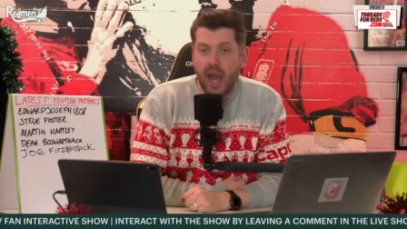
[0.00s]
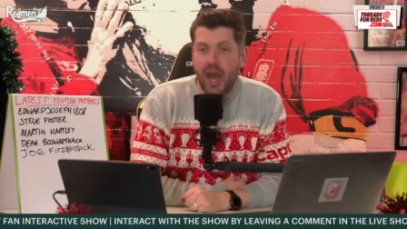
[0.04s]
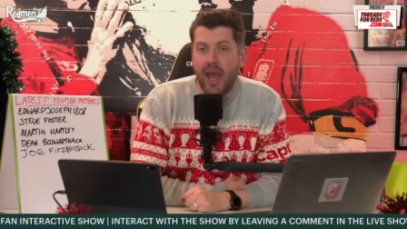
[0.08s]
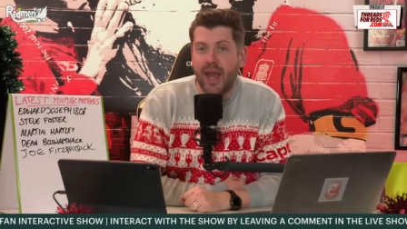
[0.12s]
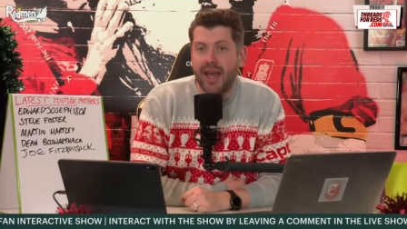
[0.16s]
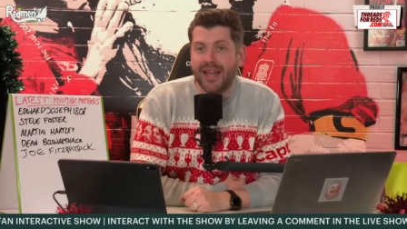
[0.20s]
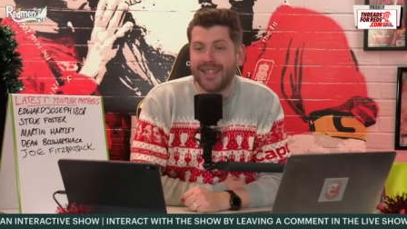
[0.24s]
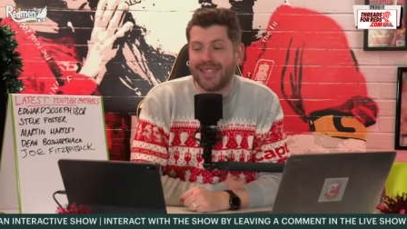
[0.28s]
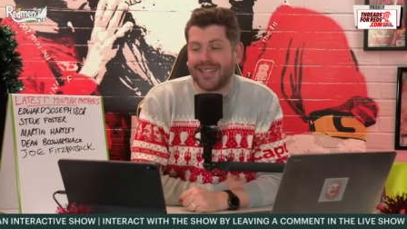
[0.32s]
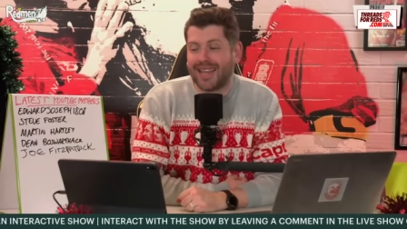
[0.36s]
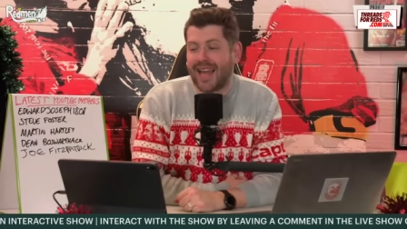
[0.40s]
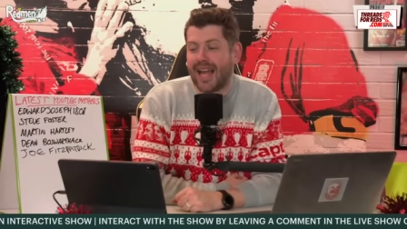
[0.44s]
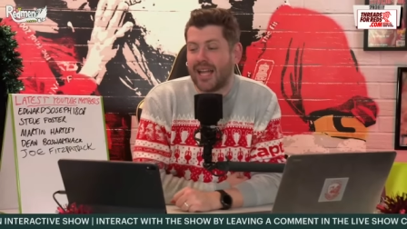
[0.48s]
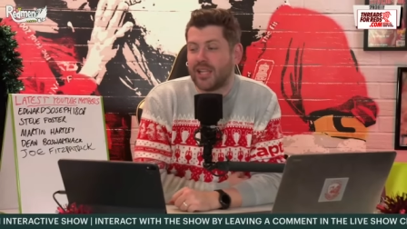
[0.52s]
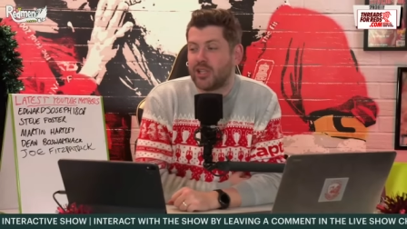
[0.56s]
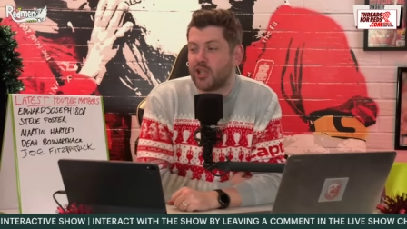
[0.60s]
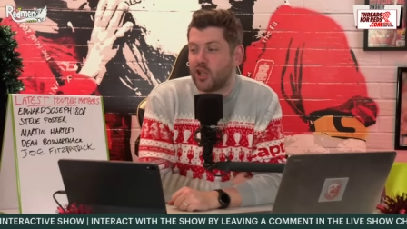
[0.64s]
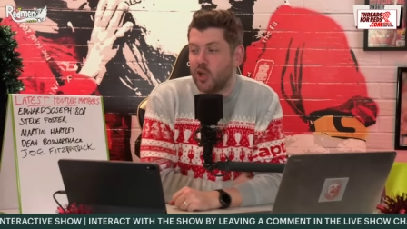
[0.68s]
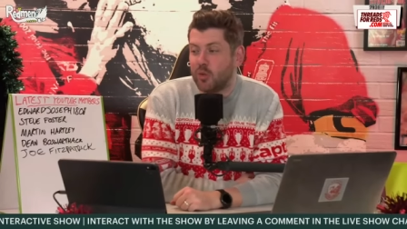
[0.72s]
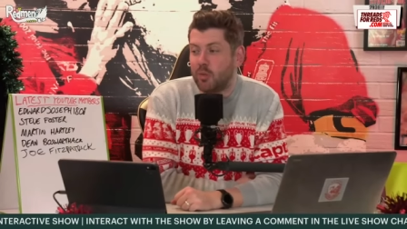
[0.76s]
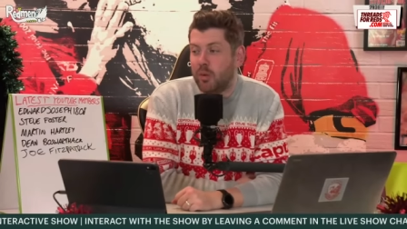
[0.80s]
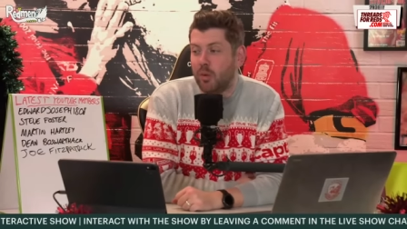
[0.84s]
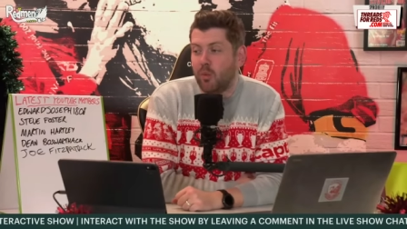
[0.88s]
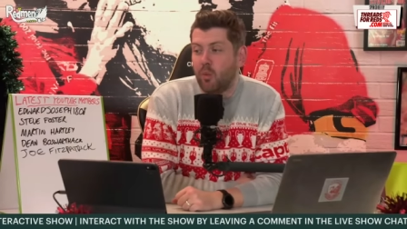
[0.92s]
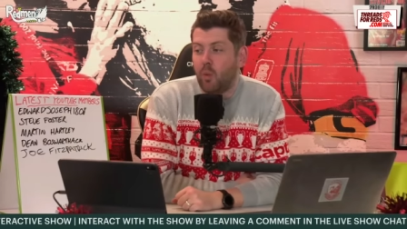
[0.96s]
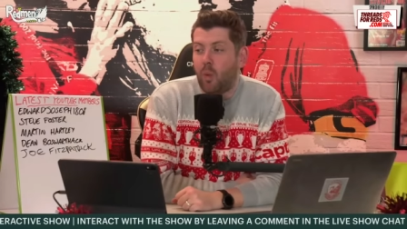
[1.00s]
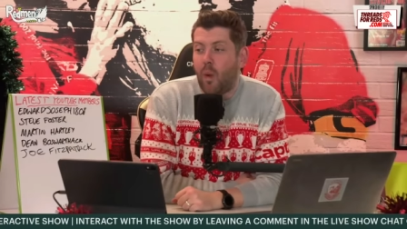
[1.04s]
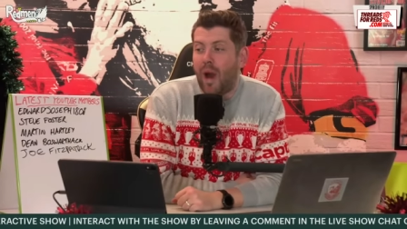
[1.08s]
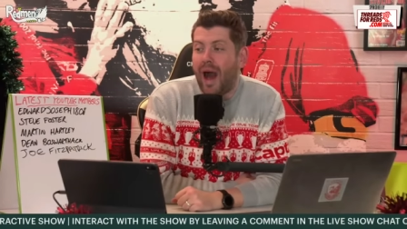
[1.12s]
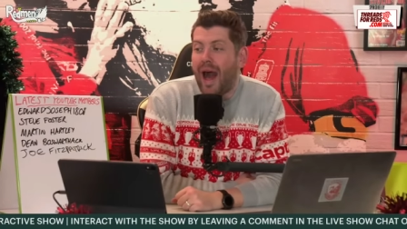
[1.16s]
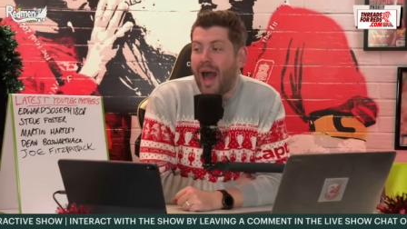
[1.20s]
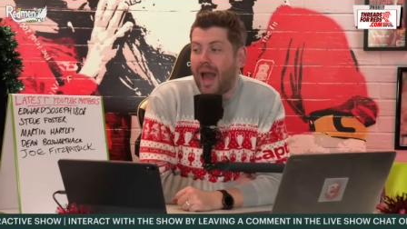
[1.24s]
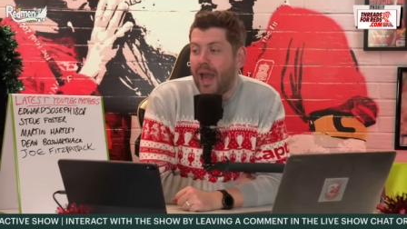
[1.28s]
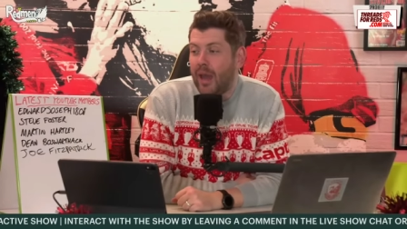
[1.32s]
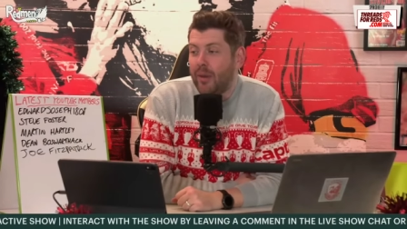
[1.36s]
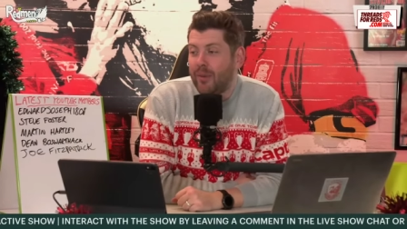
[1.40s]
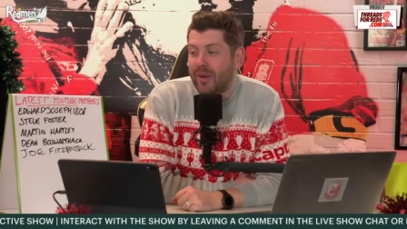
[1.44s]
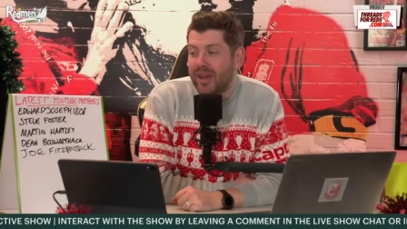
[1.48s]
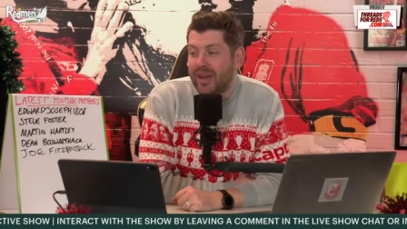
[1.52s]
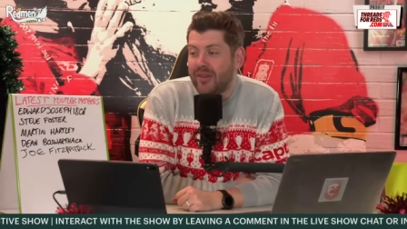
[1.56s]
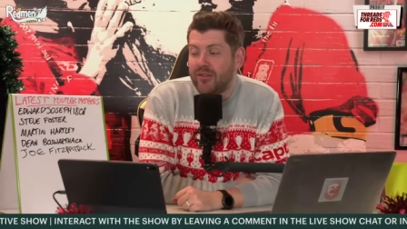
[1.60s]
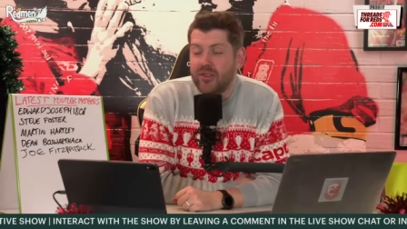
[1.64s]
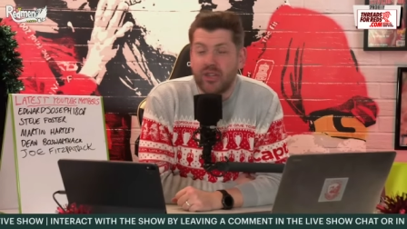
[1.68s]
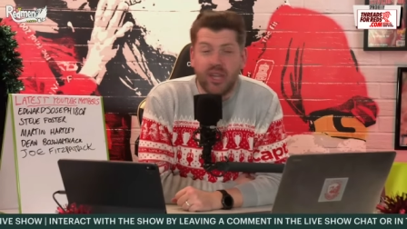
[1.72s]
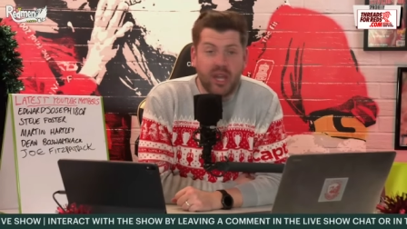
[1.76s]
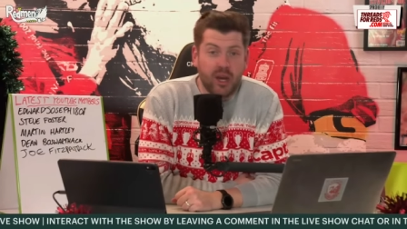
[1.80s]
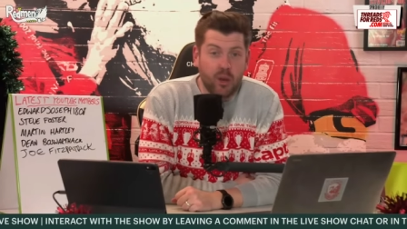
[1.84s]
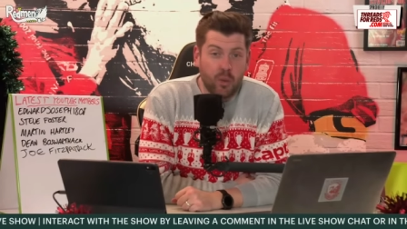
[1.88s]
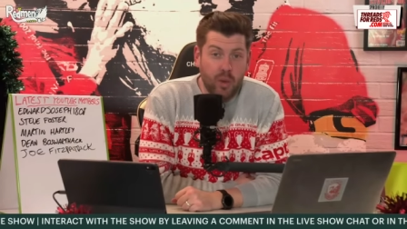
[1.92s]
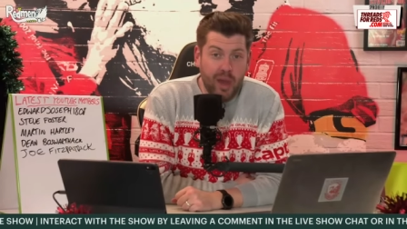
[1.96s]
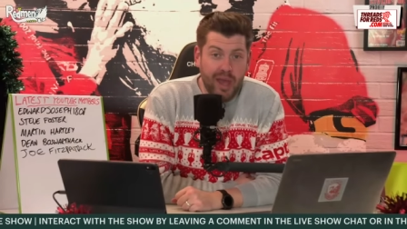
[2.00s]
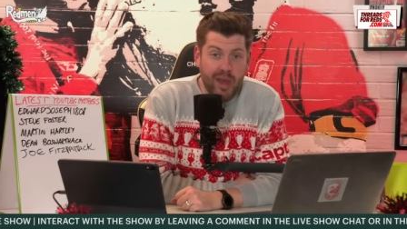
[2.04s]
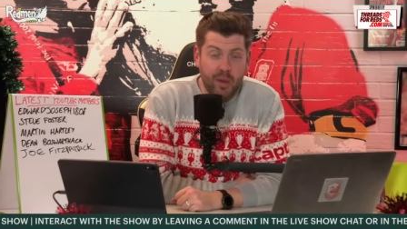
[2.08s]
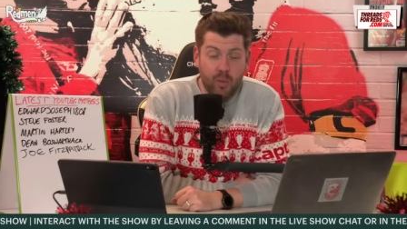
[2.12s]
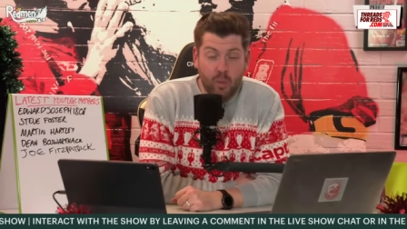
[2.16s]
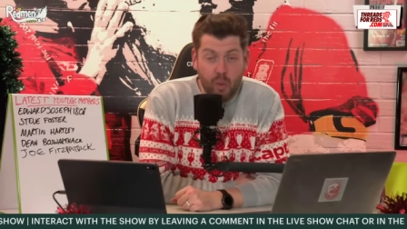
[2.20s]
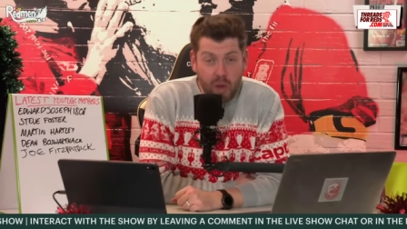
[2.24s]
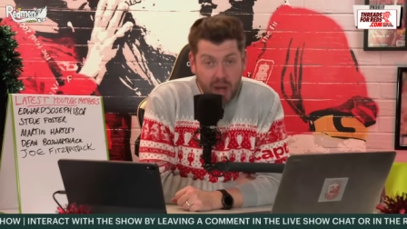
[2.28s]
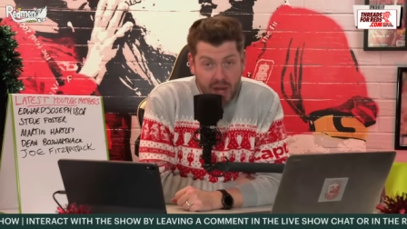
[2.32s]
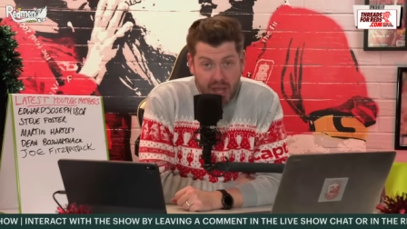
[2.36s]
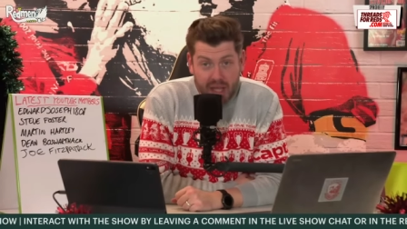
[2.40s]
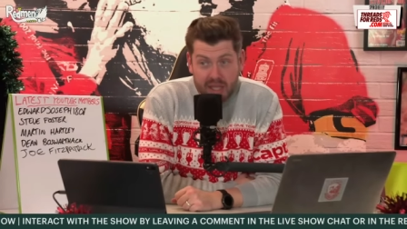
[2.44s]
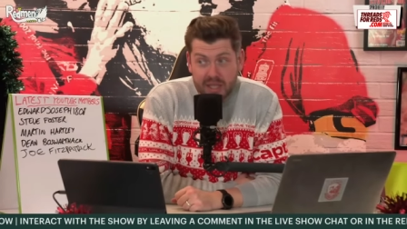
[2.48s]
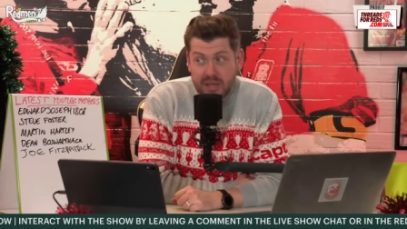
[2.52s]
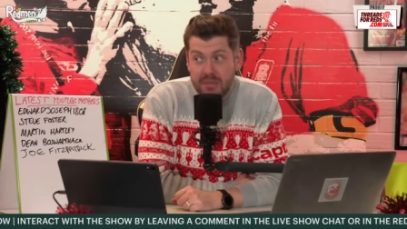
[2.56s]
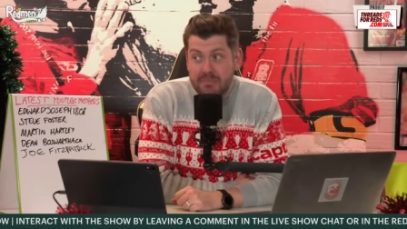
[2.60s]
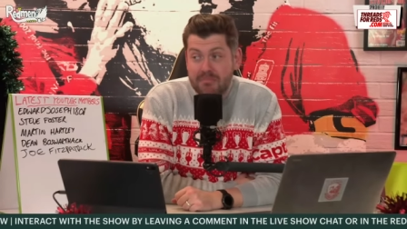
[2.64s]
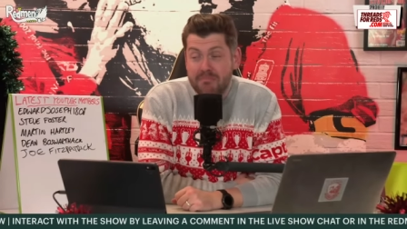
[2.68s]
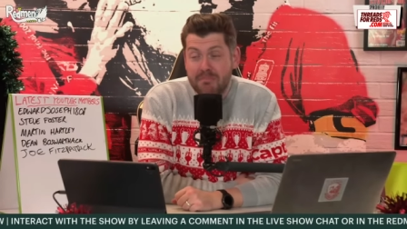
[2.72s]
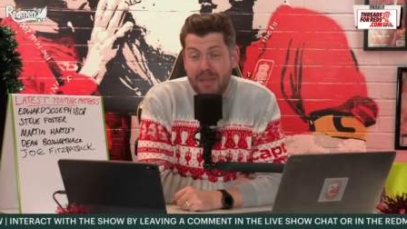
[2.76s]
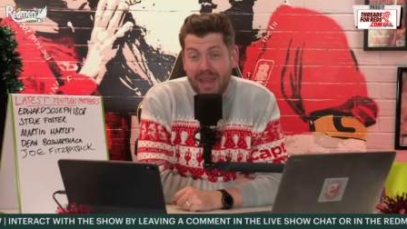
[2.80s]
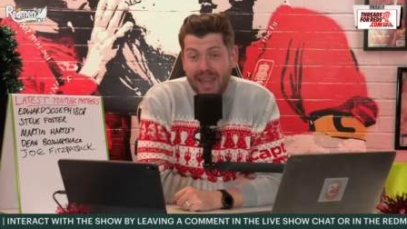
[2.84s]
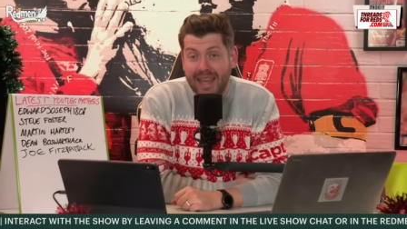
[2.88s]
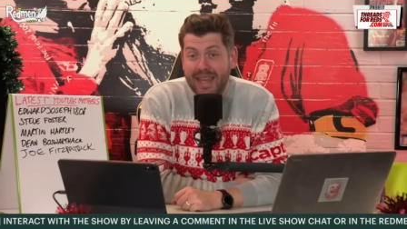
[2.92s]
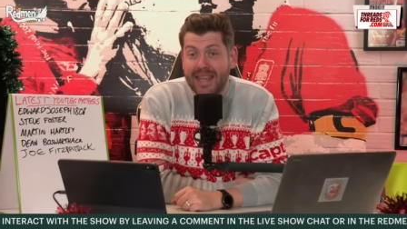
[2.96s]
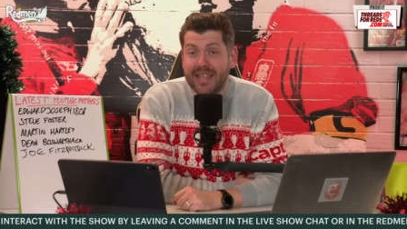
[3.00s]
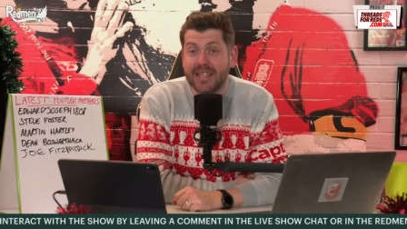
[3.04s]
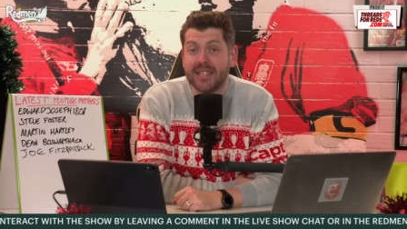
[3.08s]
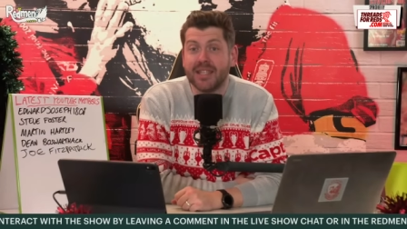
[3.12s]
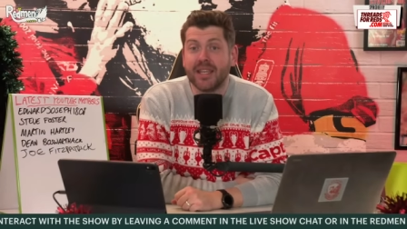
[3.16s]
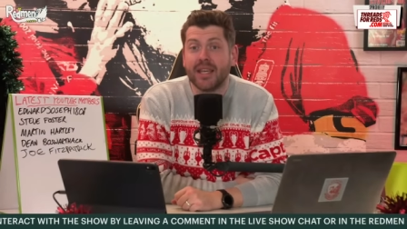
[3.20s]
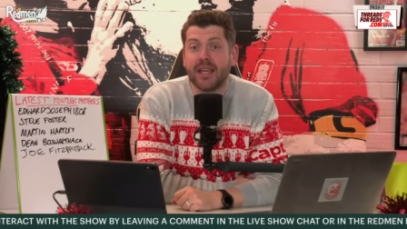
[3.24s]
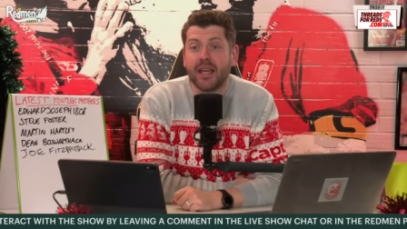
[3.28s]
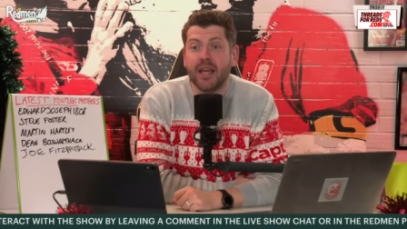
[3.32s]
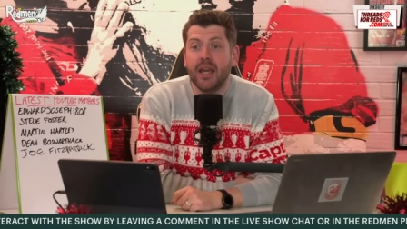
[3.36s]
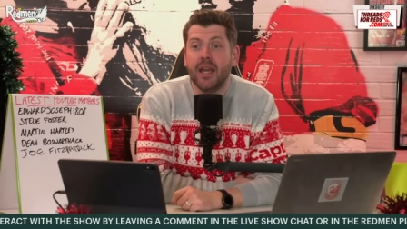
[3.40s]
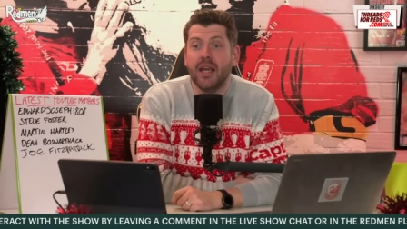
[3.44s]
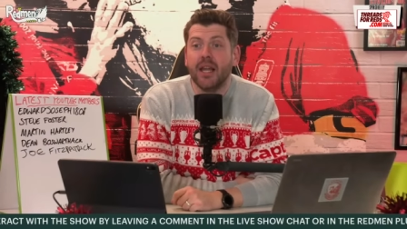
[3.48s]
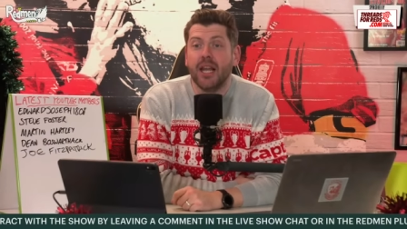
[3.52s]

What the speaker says: to catch it up on why we're giving that away and what else amazing